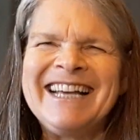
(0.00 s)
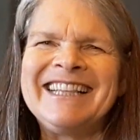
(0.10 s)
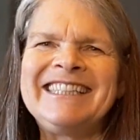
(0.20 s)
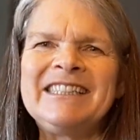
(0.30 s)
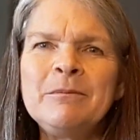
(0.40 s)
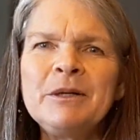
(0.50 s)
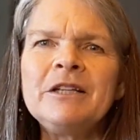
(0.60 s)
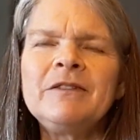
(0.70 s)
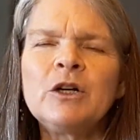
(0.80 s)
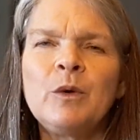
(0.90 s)
The symbol
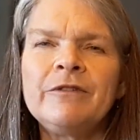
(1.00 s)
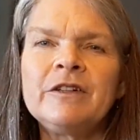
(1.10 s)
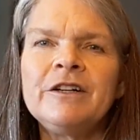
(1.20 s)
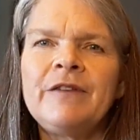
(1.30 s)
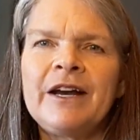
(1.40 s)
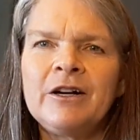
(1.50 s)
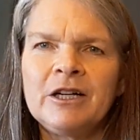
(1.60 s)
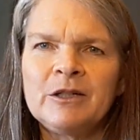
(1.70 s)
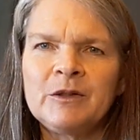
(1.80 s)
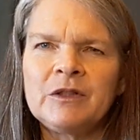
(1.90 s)
of a quiver of
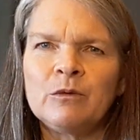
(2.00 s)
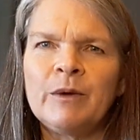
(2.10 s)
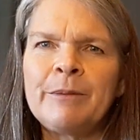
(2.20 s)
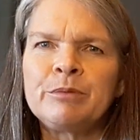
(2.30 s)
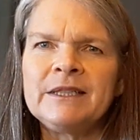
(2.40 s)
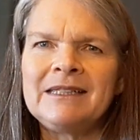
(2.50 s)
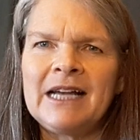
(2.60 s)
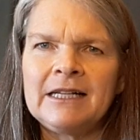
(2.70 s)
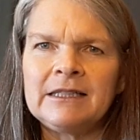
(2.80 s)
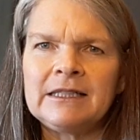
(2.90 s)
arrows
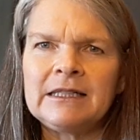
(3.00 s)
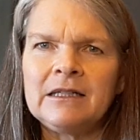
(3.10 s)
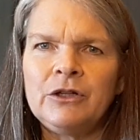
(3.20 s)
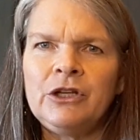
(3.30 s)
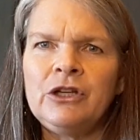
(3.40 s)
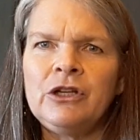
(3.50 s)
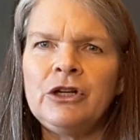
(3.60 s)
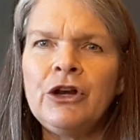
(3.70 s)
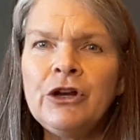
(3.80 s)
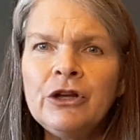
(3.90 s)
represents
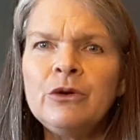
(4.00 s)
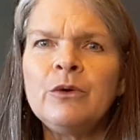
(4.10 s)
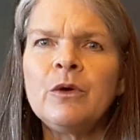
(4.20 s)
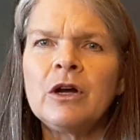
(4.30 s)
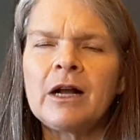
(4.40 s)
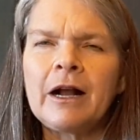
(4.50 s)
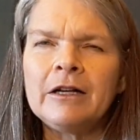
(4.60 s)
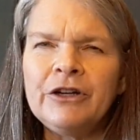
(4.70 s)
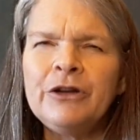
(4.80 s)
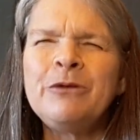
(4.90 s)
new
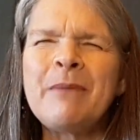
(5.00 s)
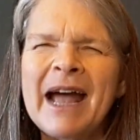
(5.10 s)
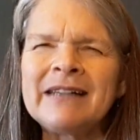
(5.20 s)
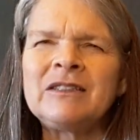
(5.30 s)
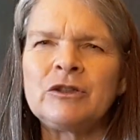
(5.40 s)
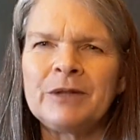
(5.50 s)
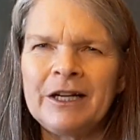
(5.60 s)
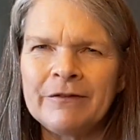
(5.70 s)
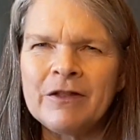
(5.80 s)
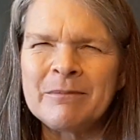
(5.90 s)
mastery
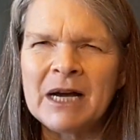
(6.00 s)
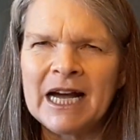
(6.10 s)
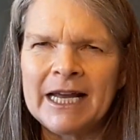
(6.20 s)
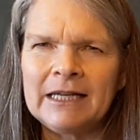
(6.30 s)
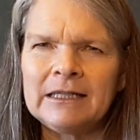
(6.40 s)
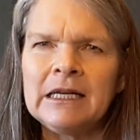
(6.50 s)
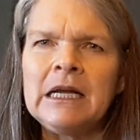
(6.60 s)
of the mind,